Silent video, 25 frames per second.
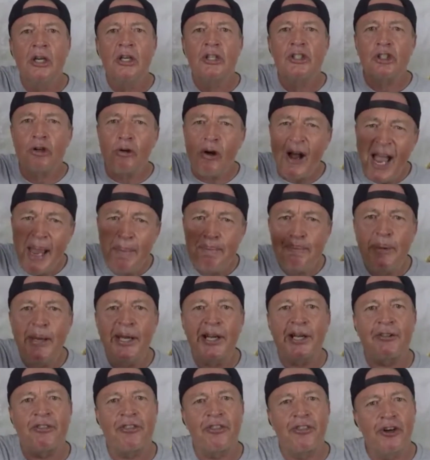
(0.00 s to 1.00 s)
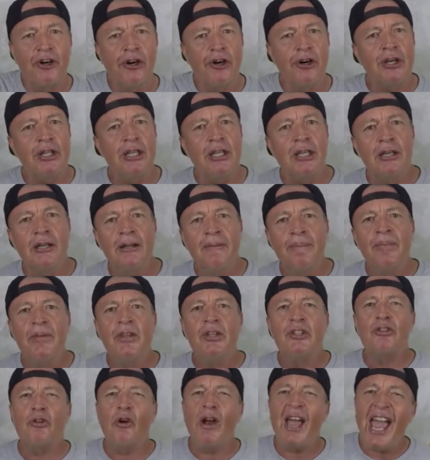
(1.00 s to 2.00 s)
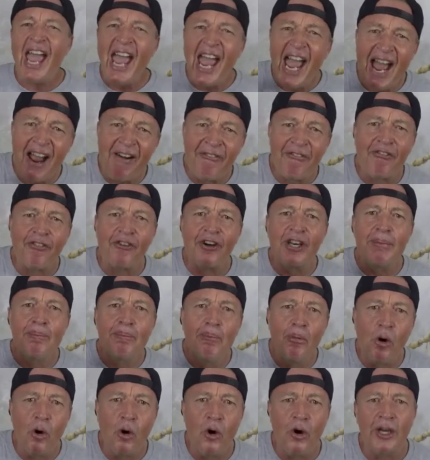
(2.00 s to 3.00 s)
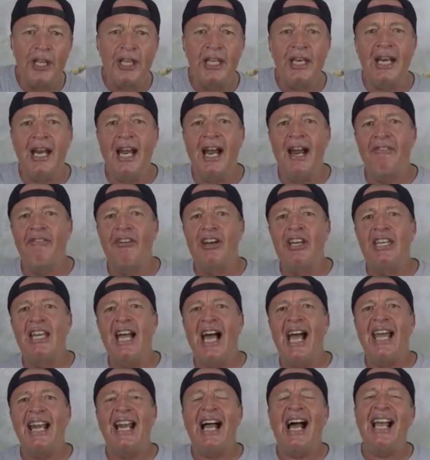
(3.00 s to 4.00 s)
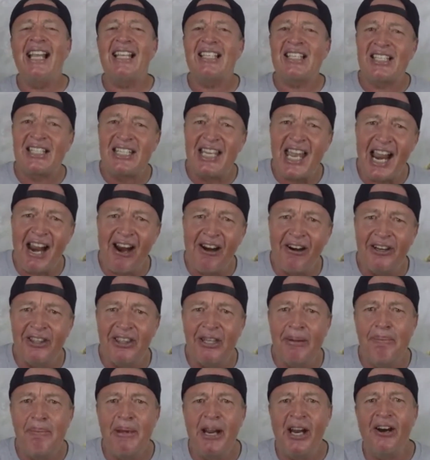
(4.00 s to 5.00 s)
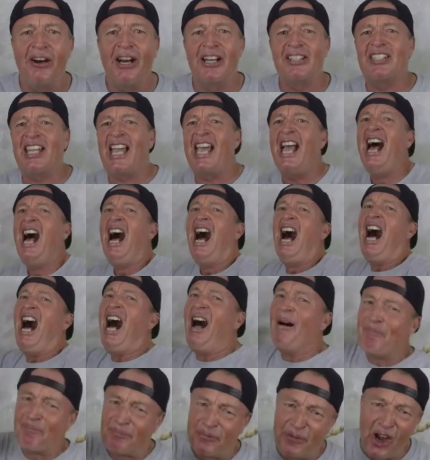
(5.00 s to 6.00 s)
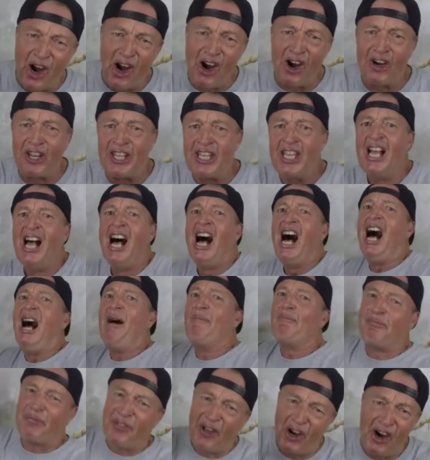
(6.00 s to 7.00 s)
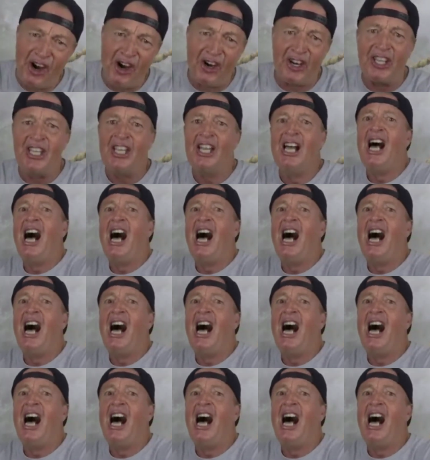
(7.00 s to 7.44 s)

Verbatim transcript: So I pick 30. So every morning and every night, I stare in the mirror and I say, I'm 30, I'm 30,